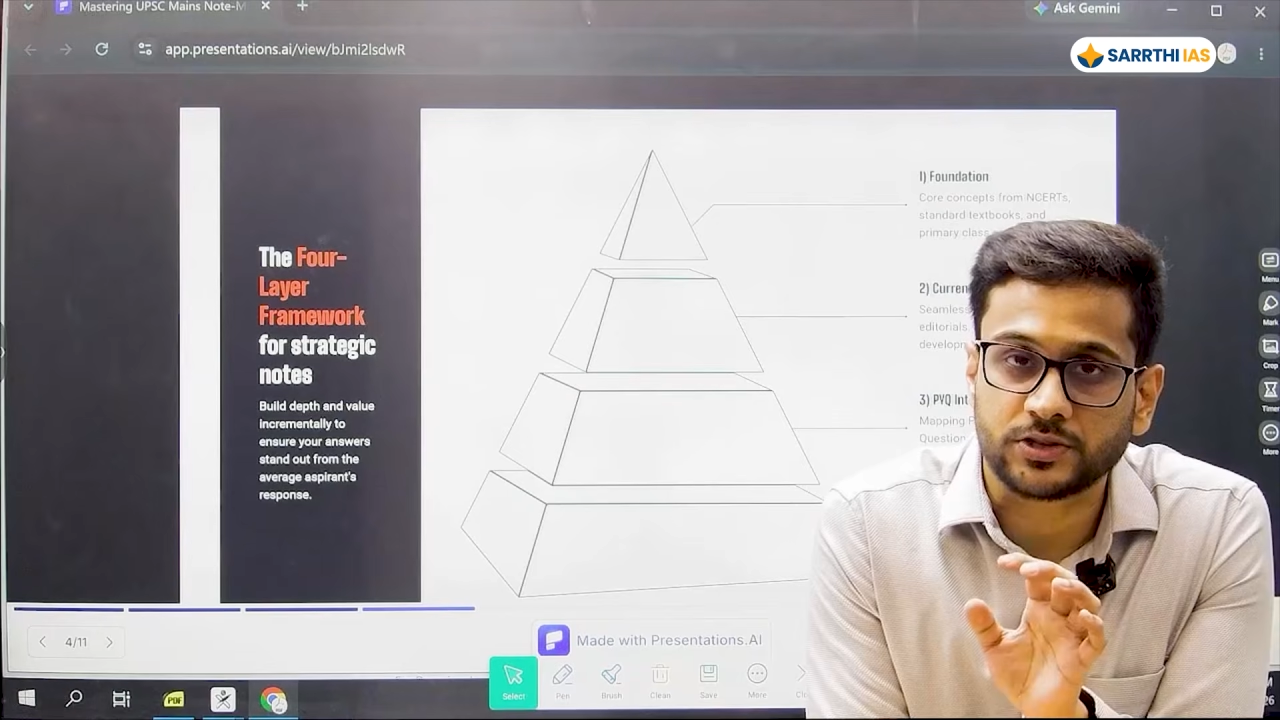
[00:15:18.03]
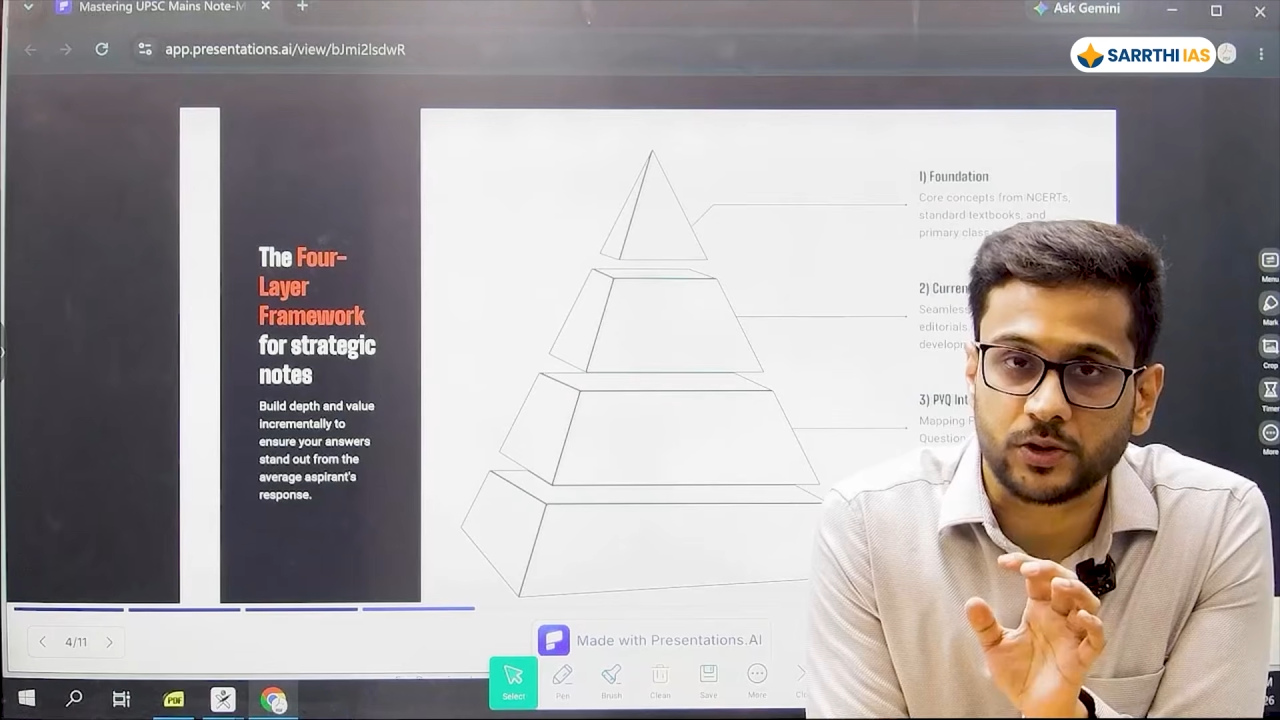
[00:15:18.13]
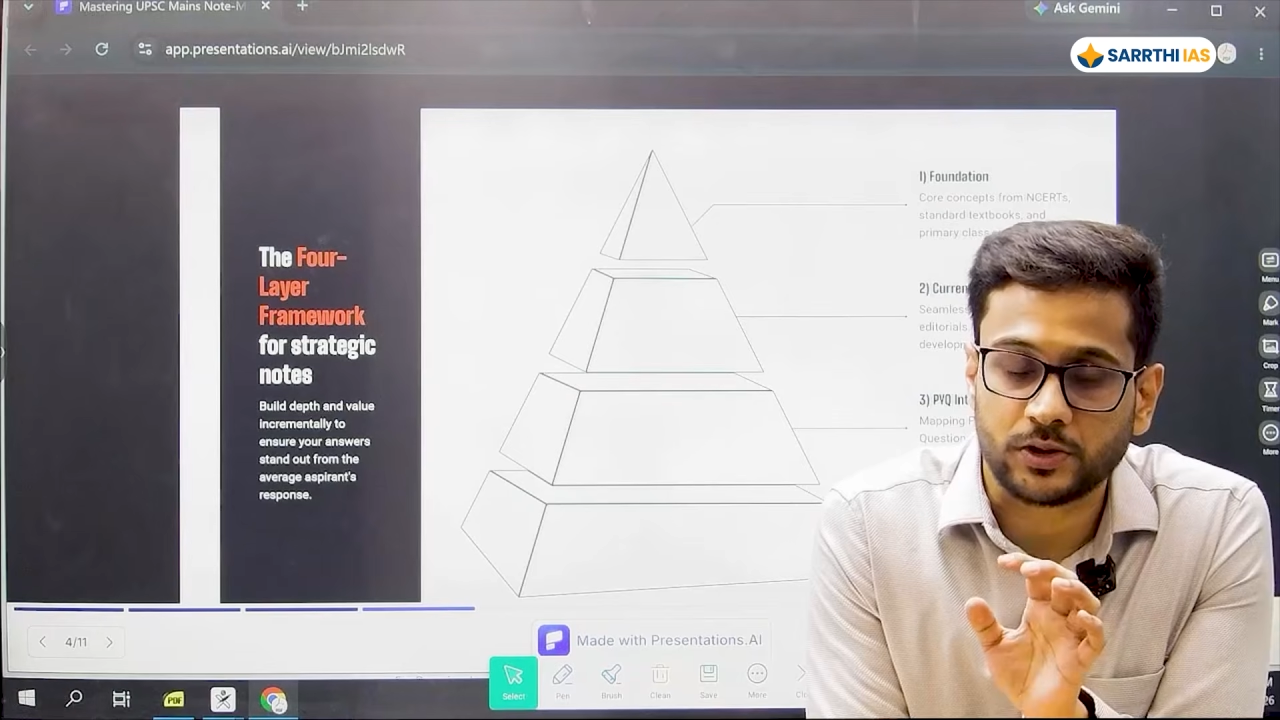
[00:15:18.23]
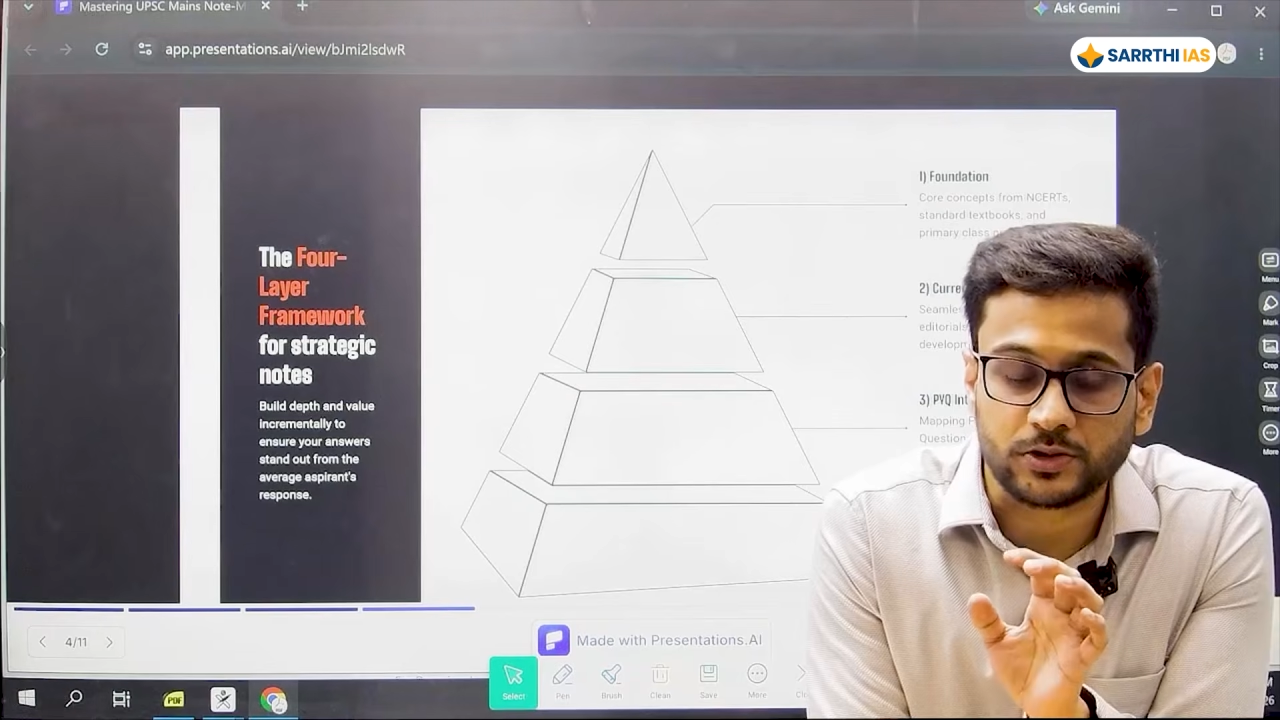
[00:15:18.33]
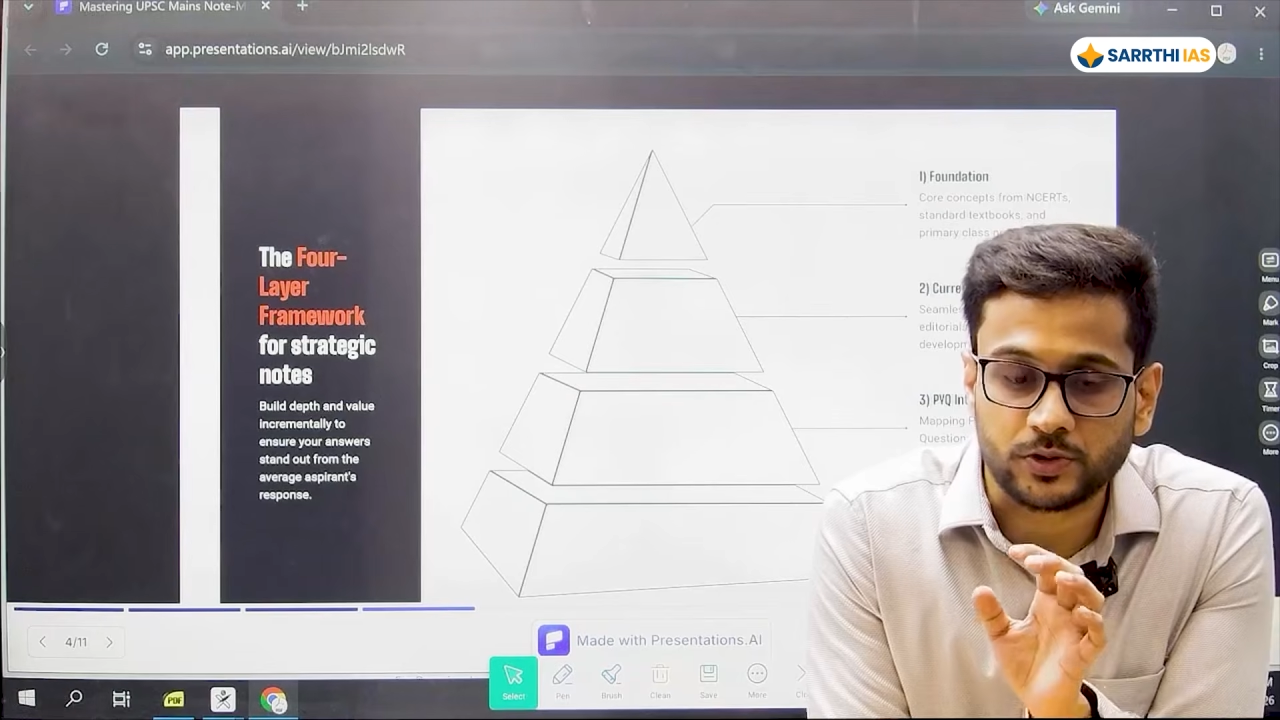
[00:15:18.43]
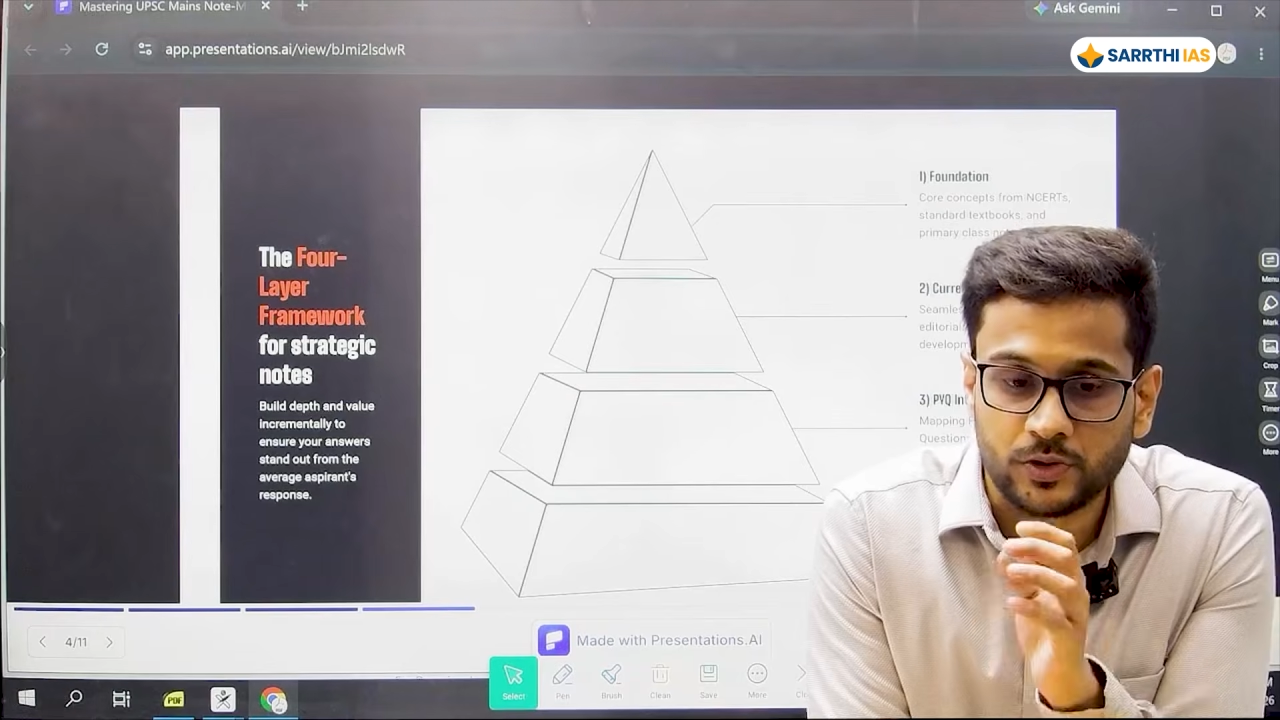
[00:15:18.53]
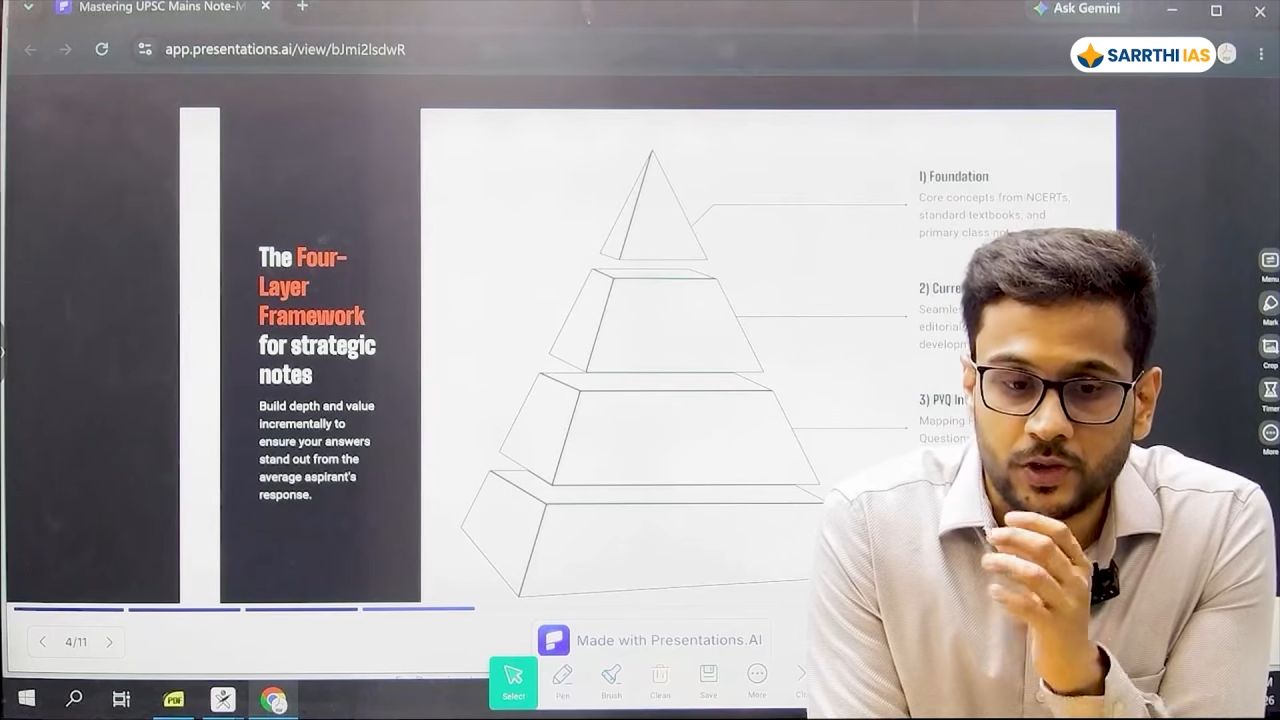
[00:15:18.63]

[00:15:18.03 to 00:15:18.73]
also,